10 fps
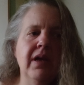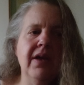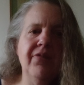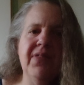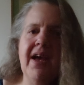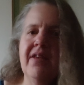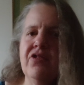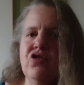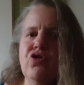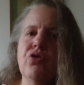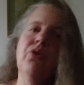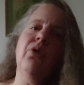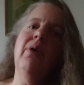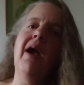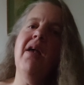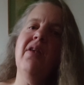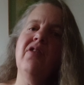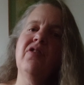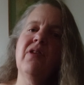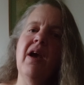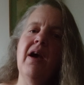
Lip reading: if that's true, and